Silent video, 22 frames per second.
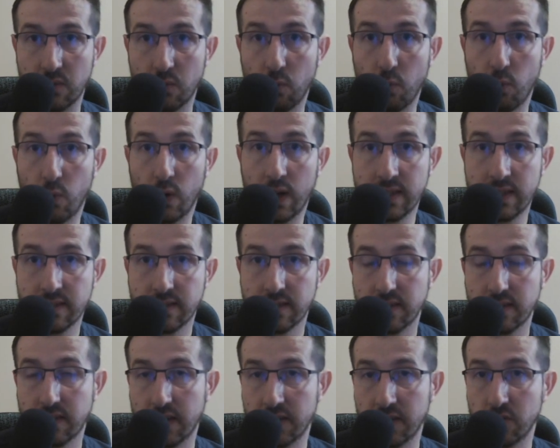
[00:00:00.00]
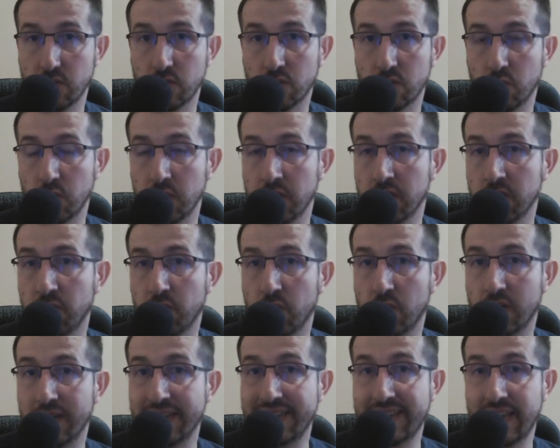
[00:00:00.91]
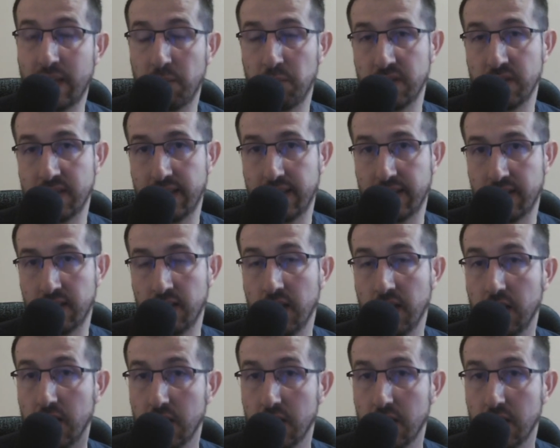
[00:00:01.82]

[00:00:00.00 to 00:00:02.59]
once on your screen for a tap attack.